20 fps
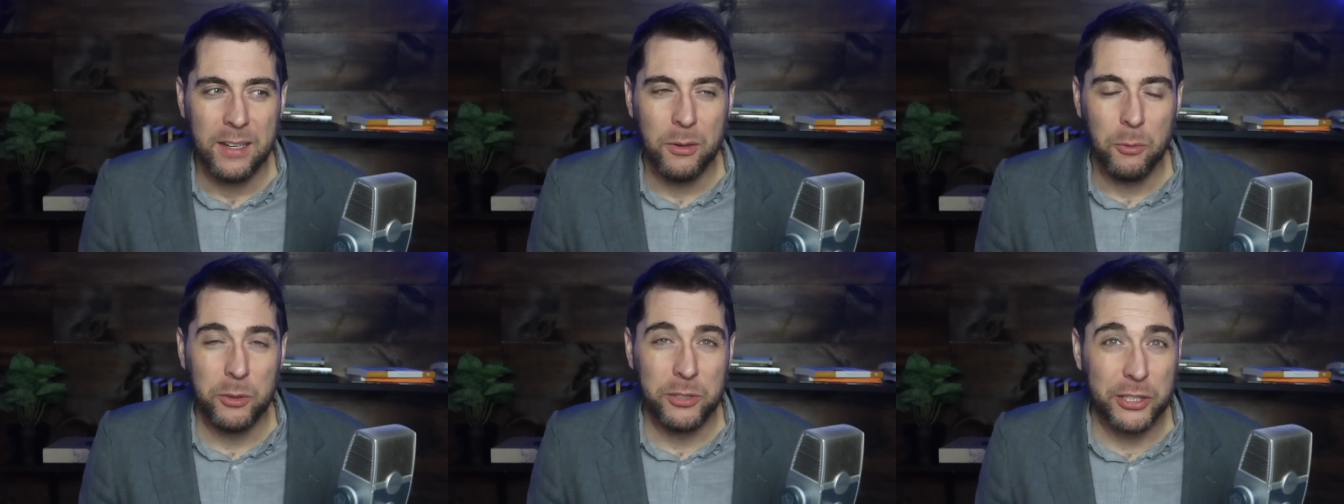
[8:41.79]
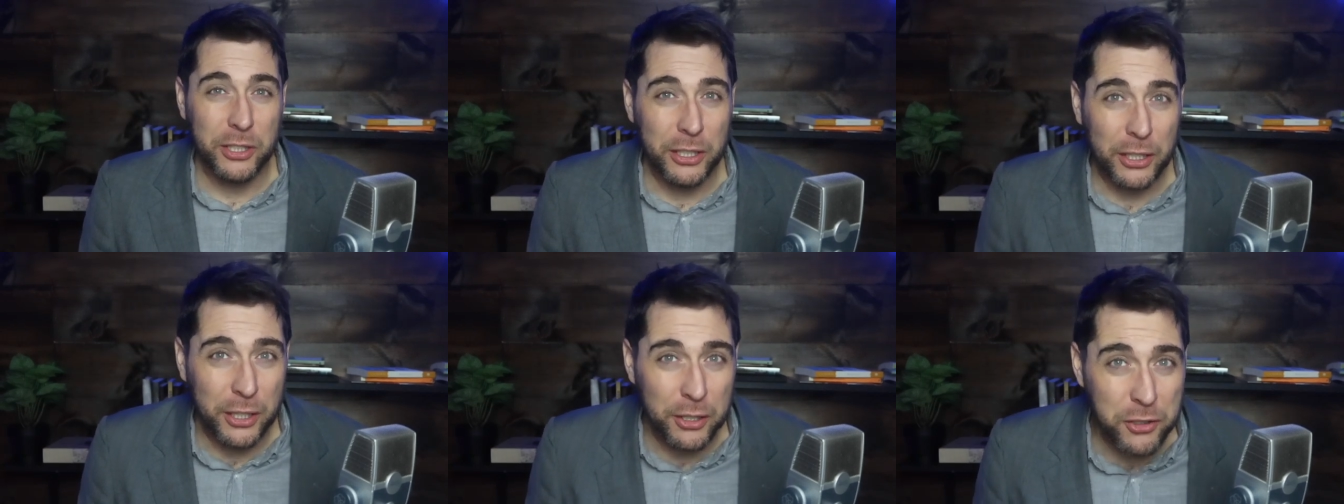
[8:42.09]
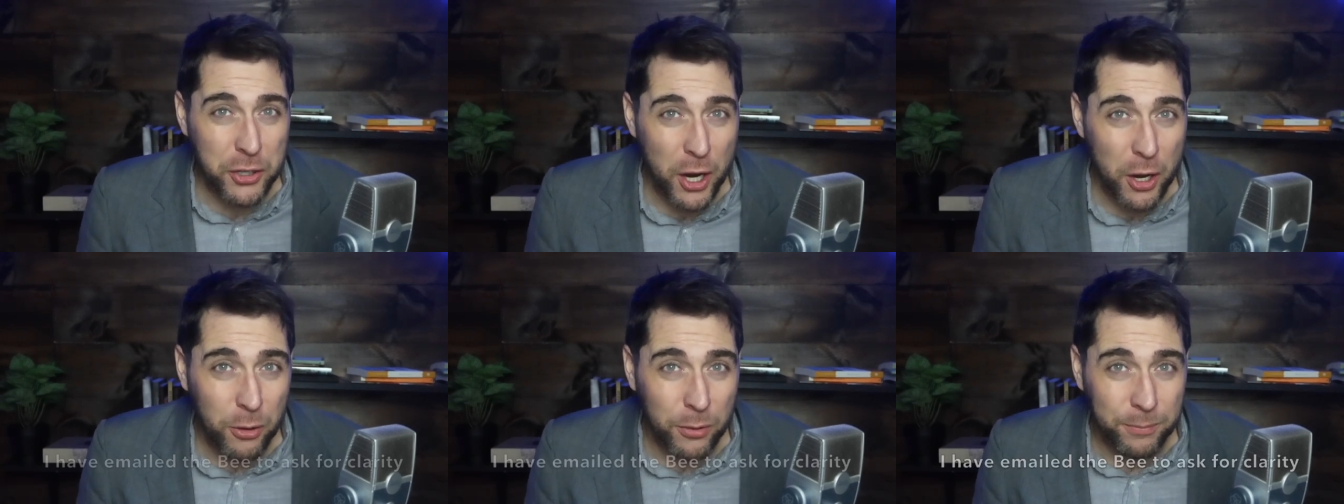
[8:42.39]
Was it a good
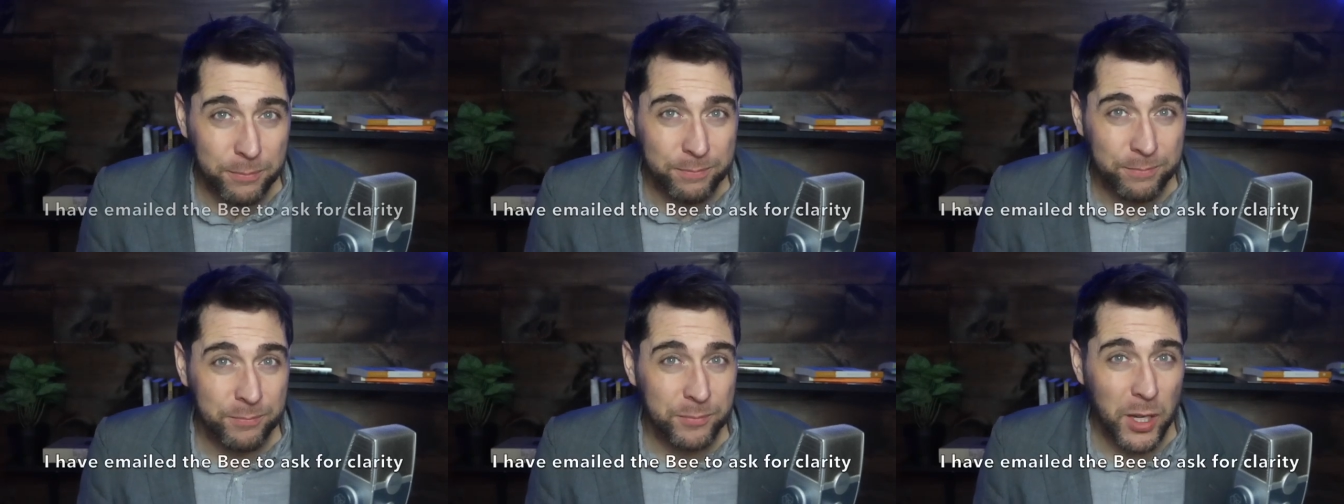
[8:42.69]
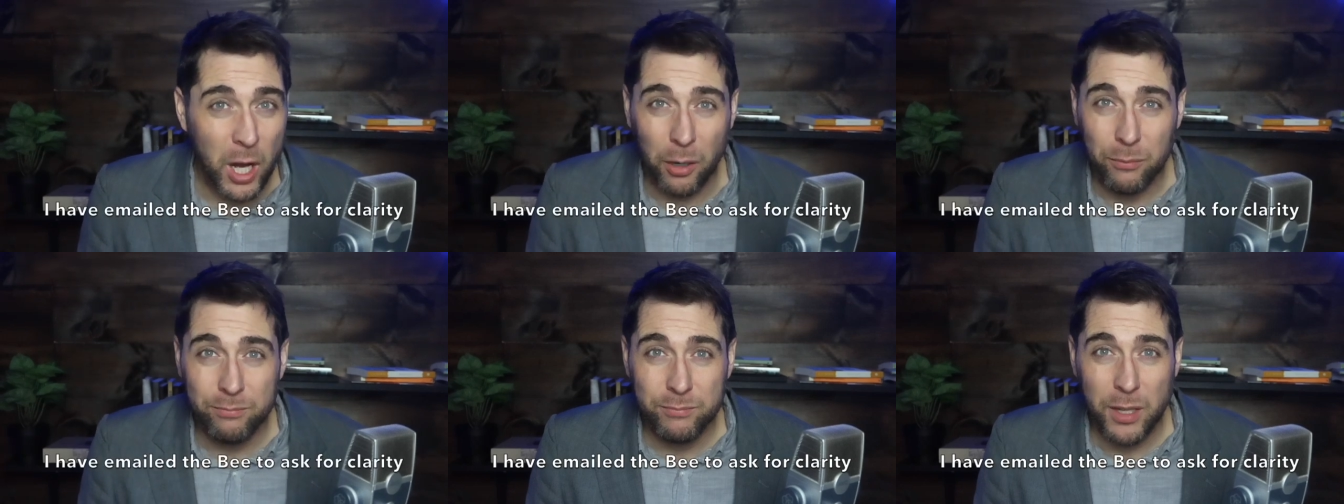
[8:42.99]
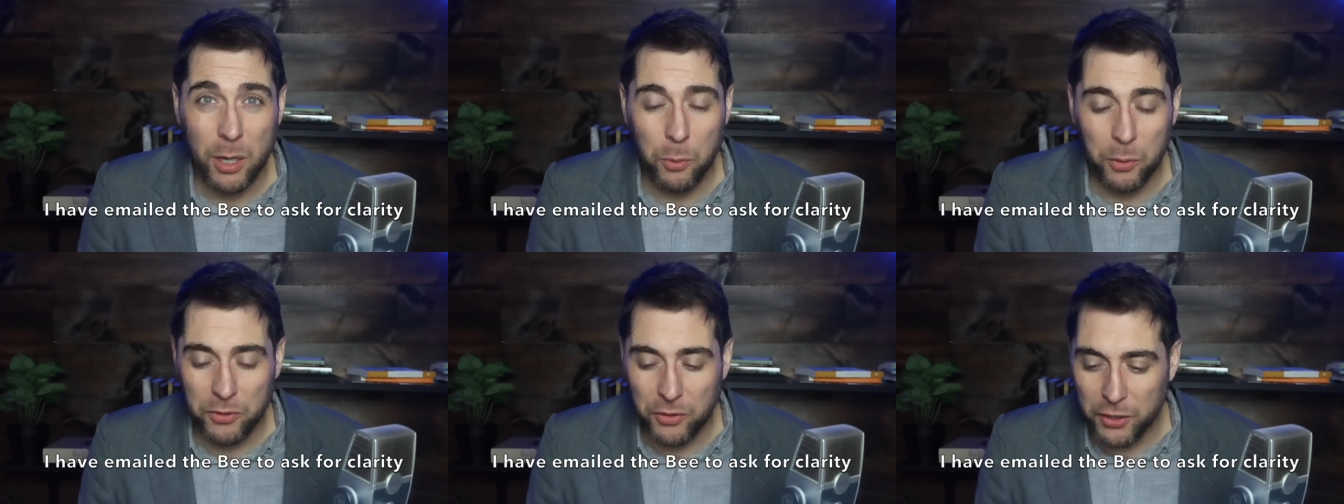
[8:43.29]
joke? No,
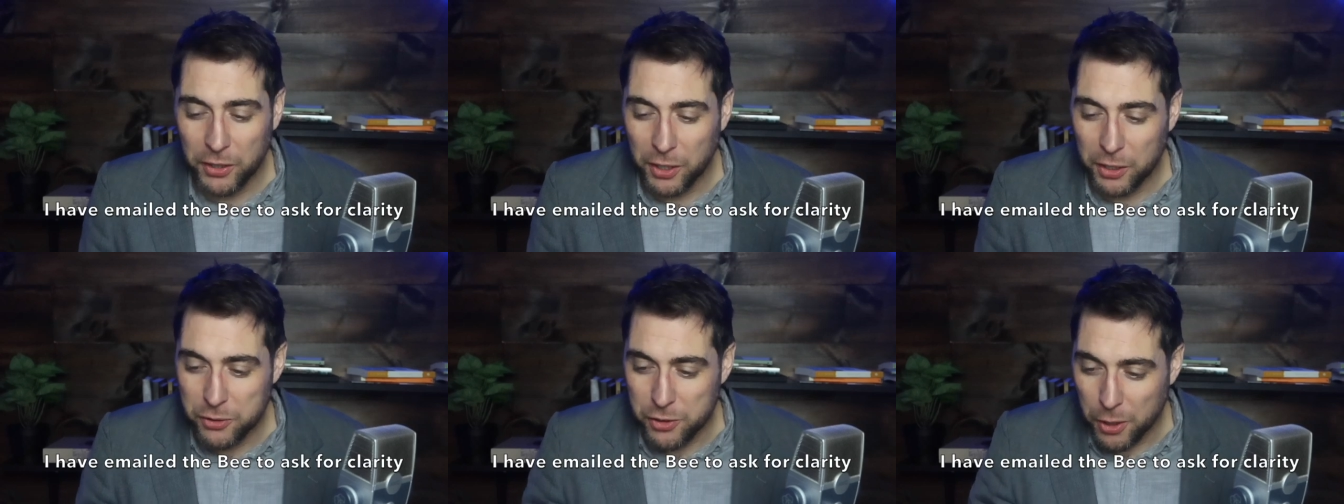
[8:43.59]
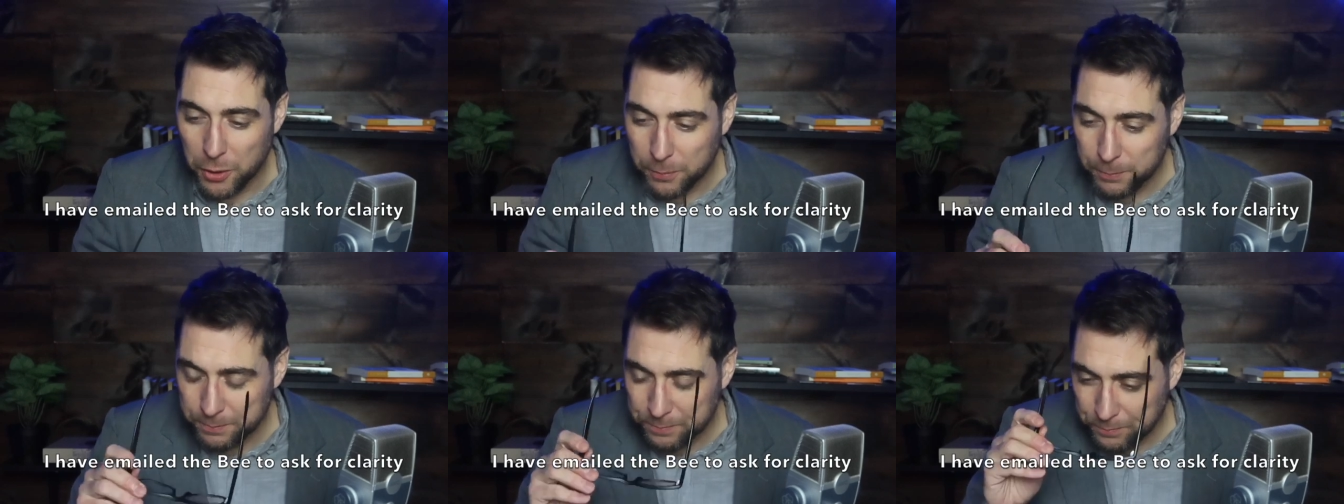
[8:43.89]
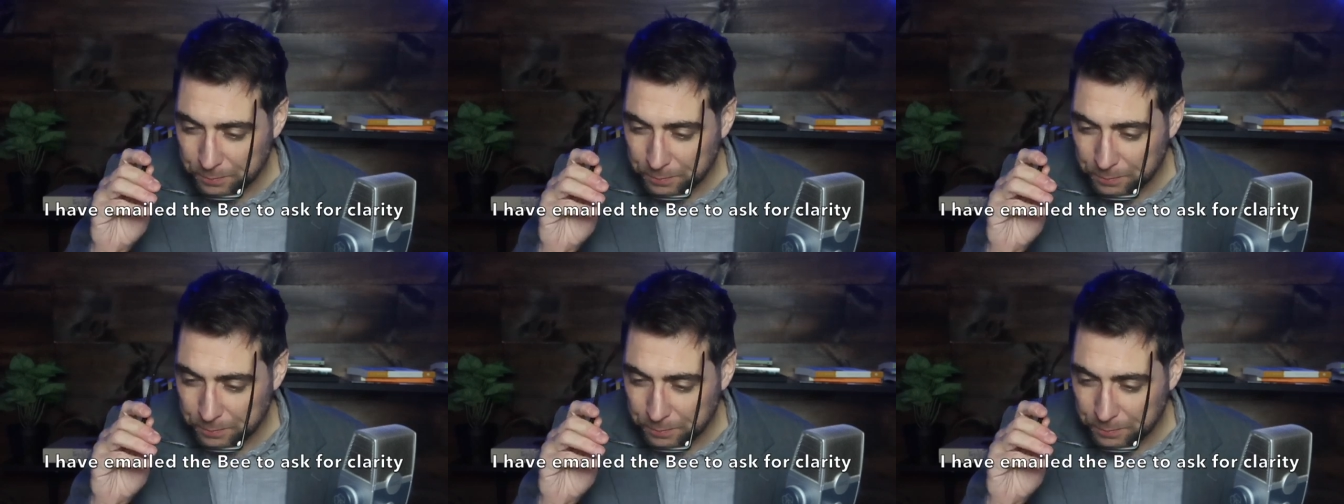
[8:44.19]
it wasn't a good joke.